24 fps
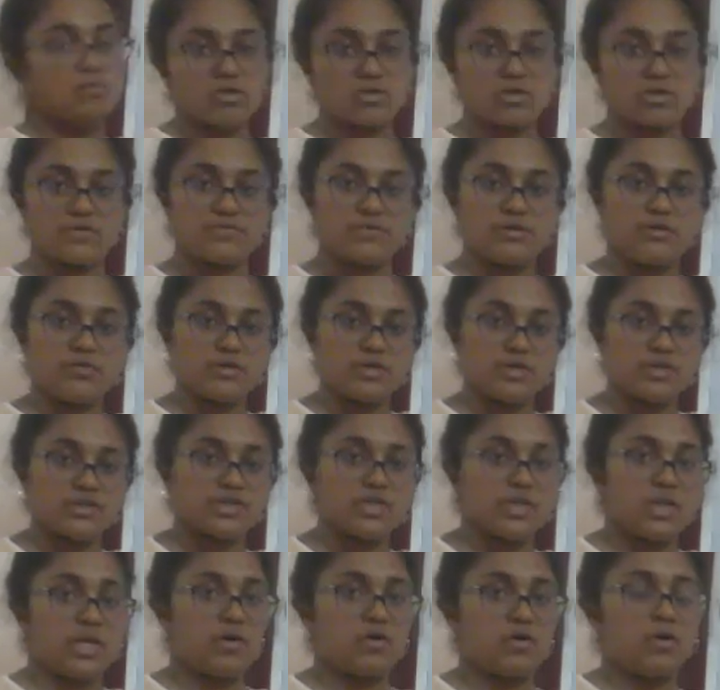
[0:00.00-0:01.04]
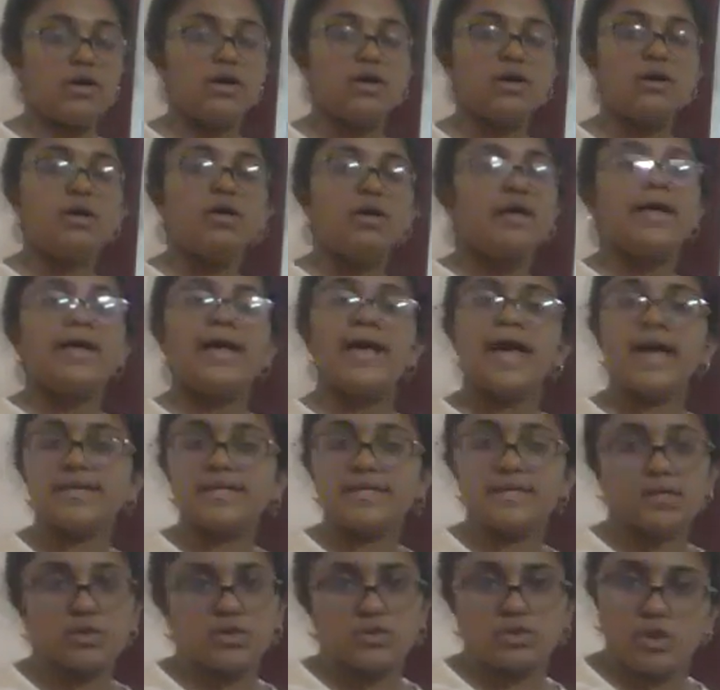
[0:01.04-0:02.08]
mode of nutrition are called
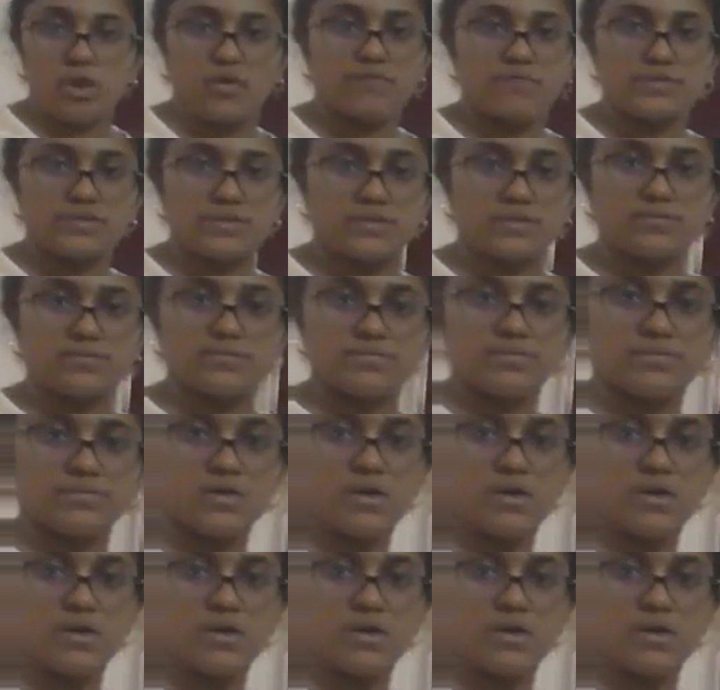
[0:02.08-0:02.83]
heterotrophs.